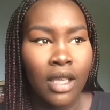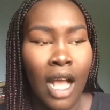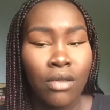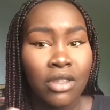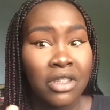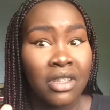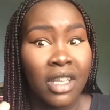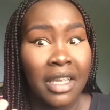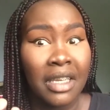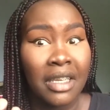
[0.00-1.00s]
I was just,
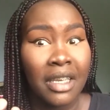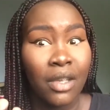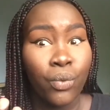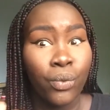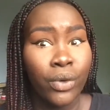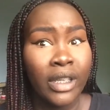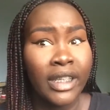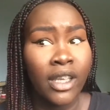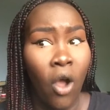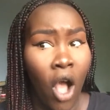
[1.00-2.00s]
like,
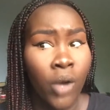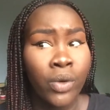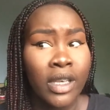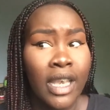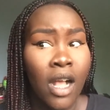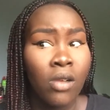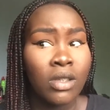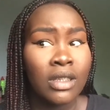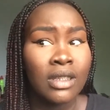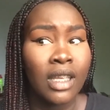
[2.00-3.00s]
really awkward now,
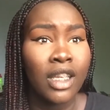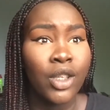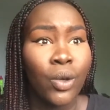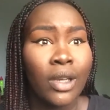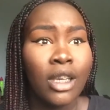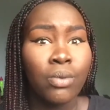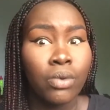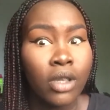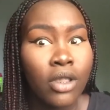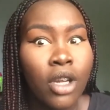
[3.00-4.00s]
because, like, yo, he
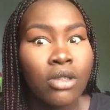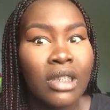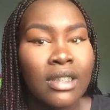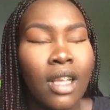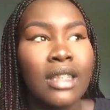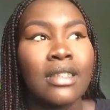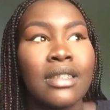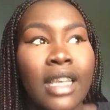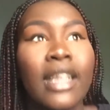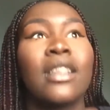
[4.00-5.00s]
really thought I was gonna suck his
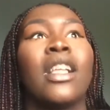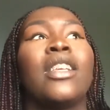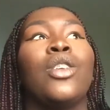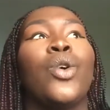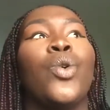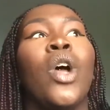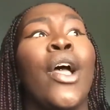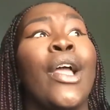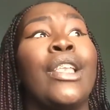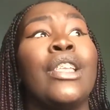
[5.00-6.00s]
dick. Like, yo,
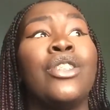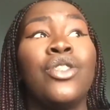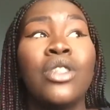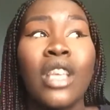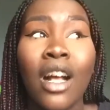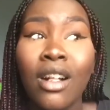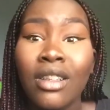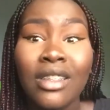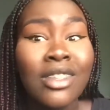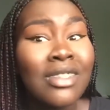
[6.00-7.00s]
couldn't you tell that he